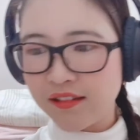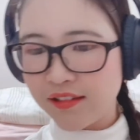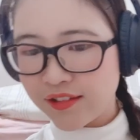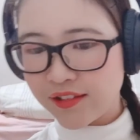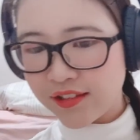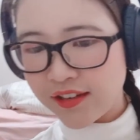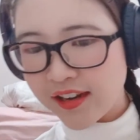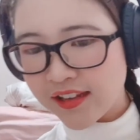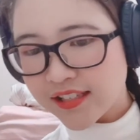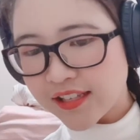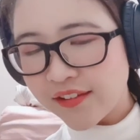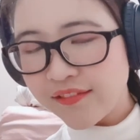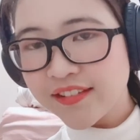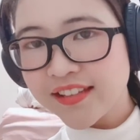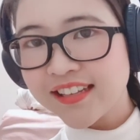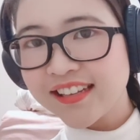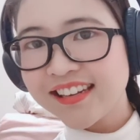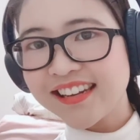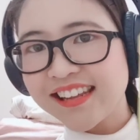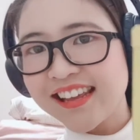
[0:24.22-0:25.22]
Today's
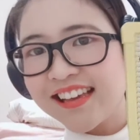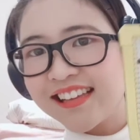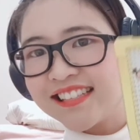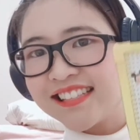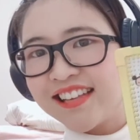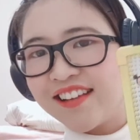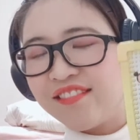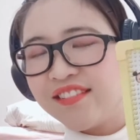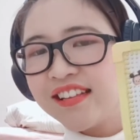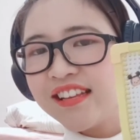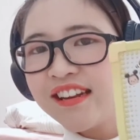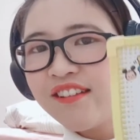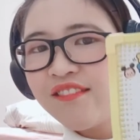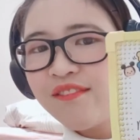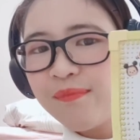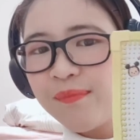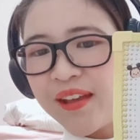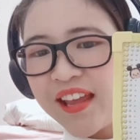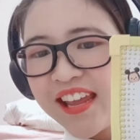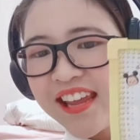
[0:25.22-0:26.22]
17th? Yeah, 17th
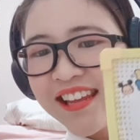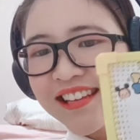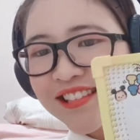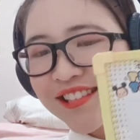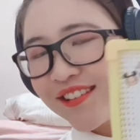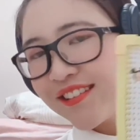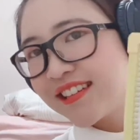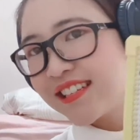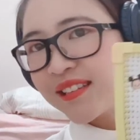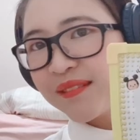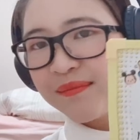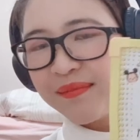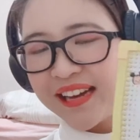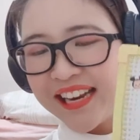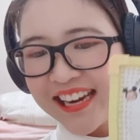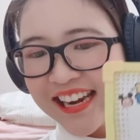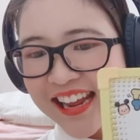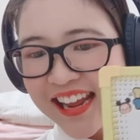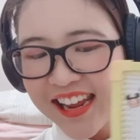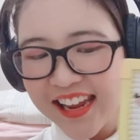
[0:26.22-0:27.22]
of May, so it's a
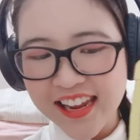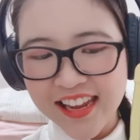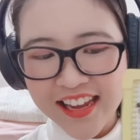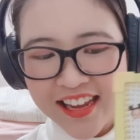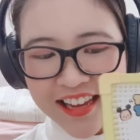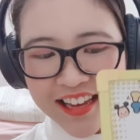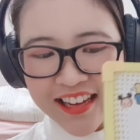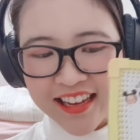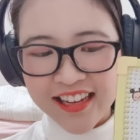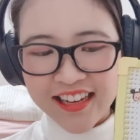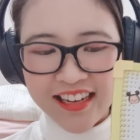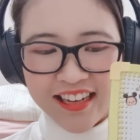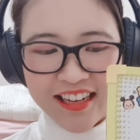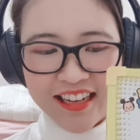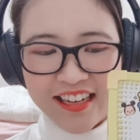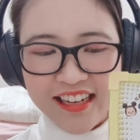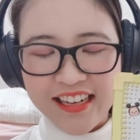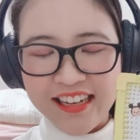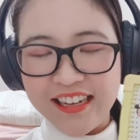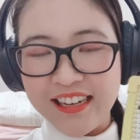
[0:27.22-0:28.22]
Monday.
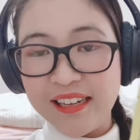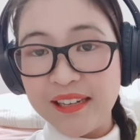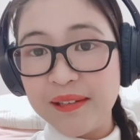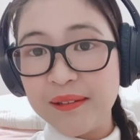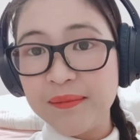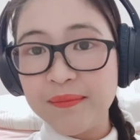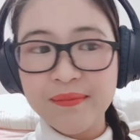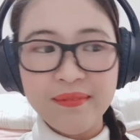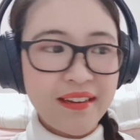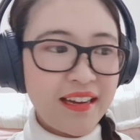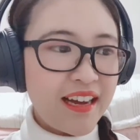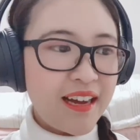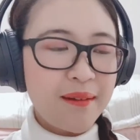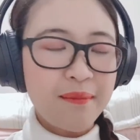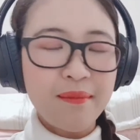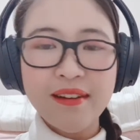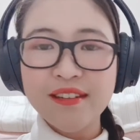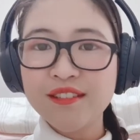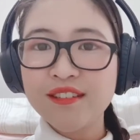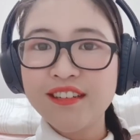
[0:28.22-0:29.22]

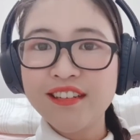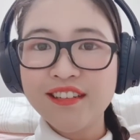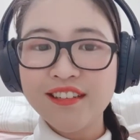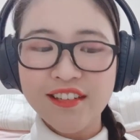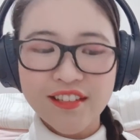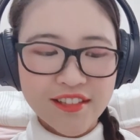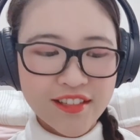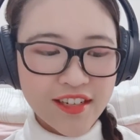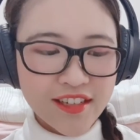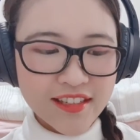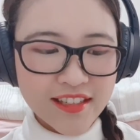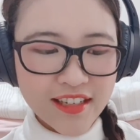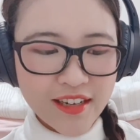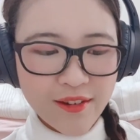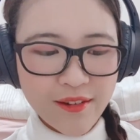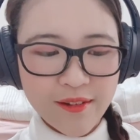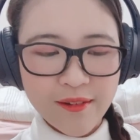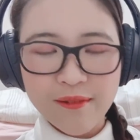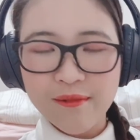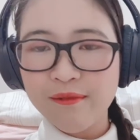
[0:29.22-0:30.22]
I'm actually not
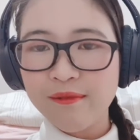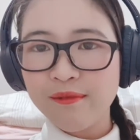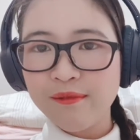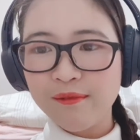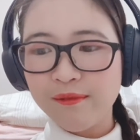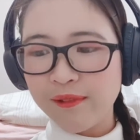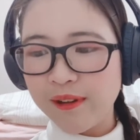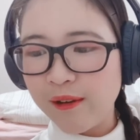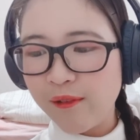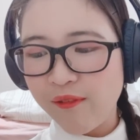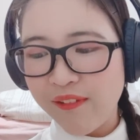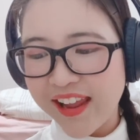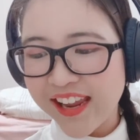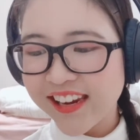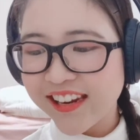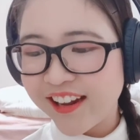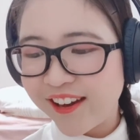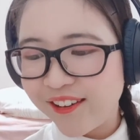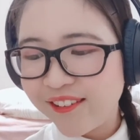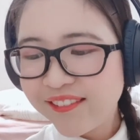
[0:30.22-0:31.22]
totally awake
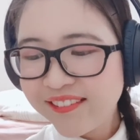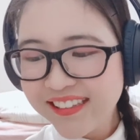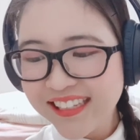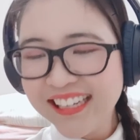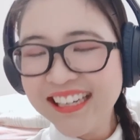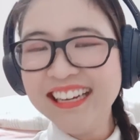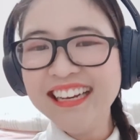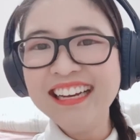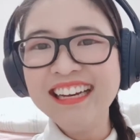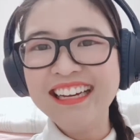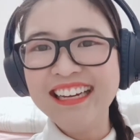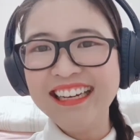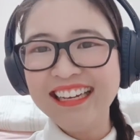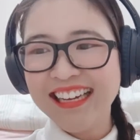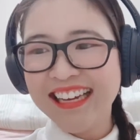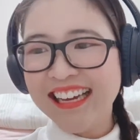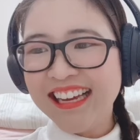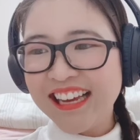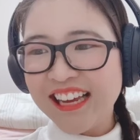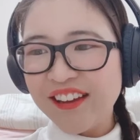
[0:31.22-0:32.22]
now,
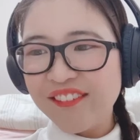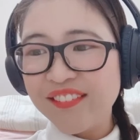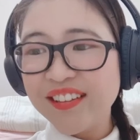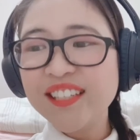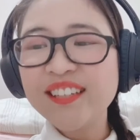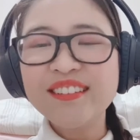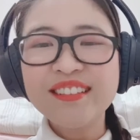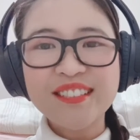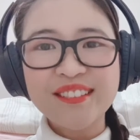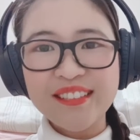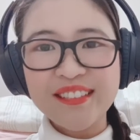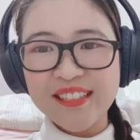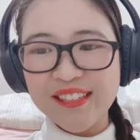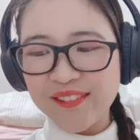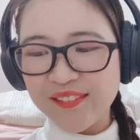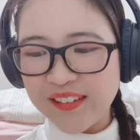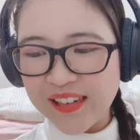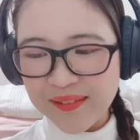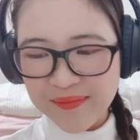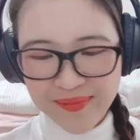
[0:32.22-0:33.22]
even though it's already
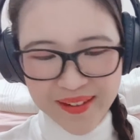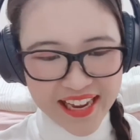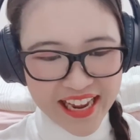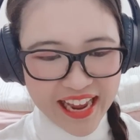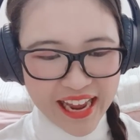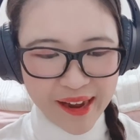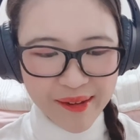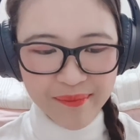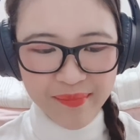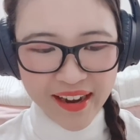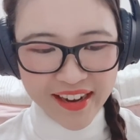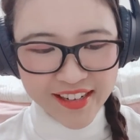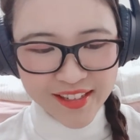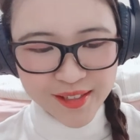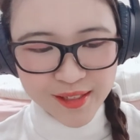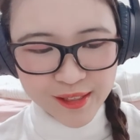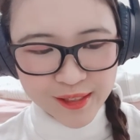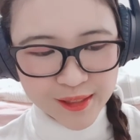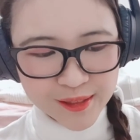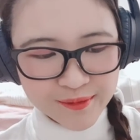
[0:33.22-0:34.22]
1 p.m. I need
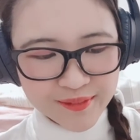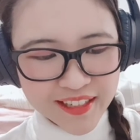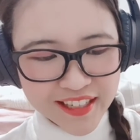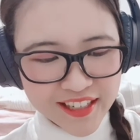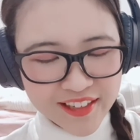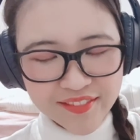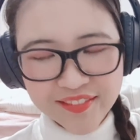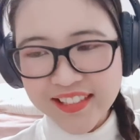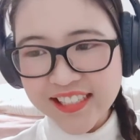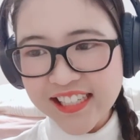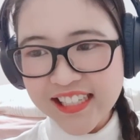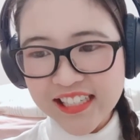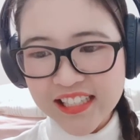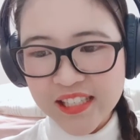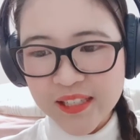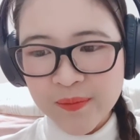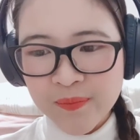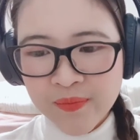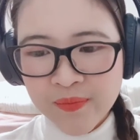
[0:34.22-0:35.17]
to go to work after this.